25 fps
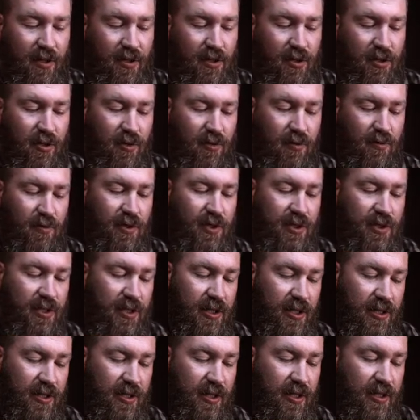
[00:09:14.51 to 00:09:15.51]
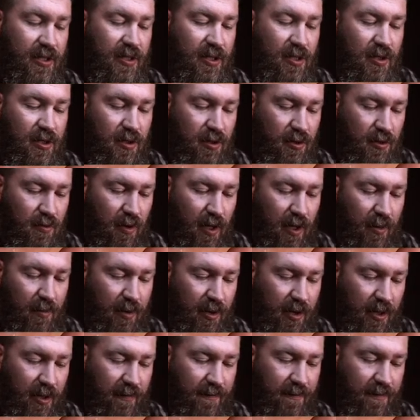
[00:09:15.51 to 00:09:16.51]
to 62, I
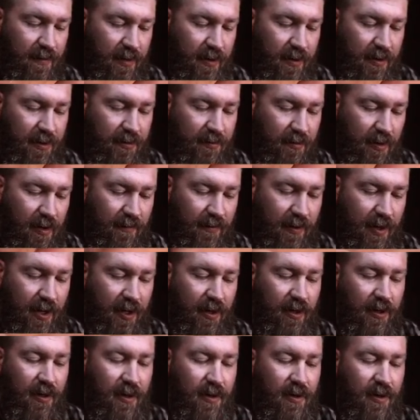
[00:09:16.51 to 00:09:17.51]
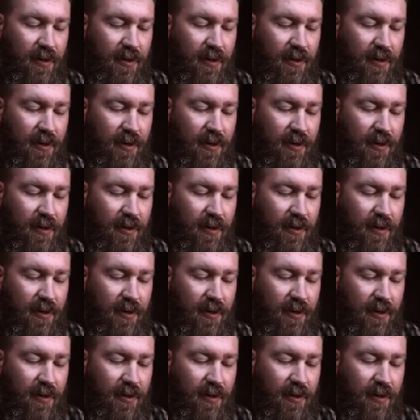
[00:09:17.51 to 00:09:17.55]
believe, for the 3V.